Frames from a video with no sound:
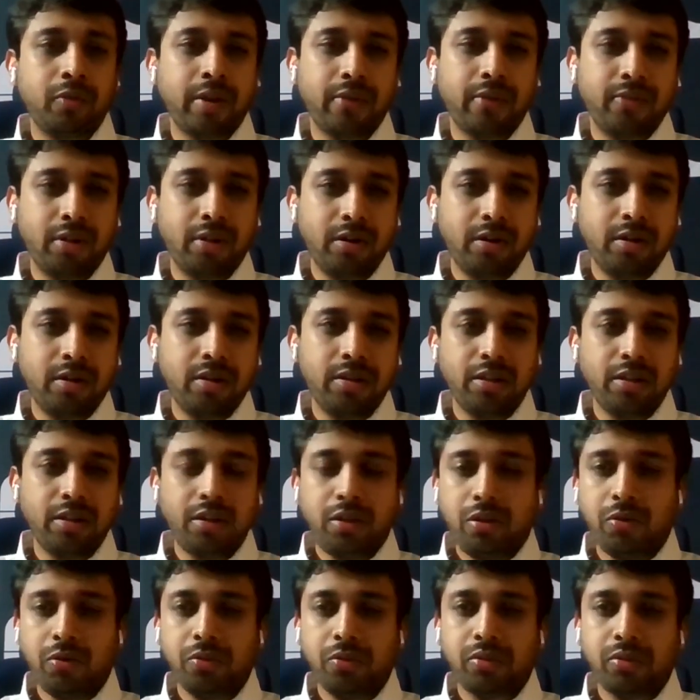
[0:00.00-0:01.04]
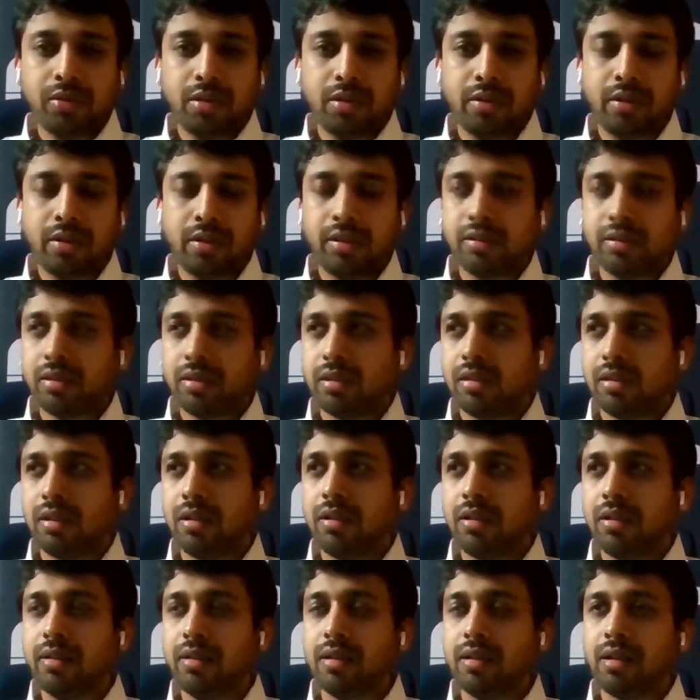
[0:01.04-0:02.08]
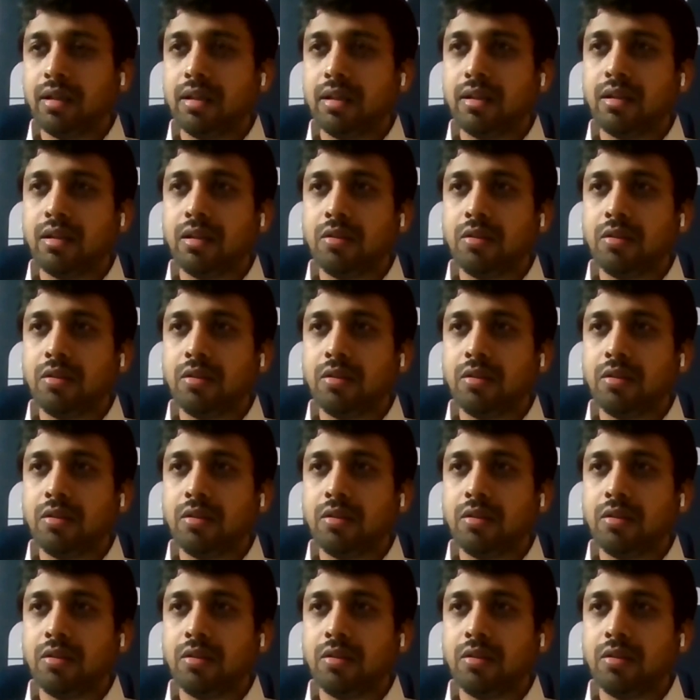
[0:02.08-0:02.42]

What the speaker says: you would have heard in the news recently that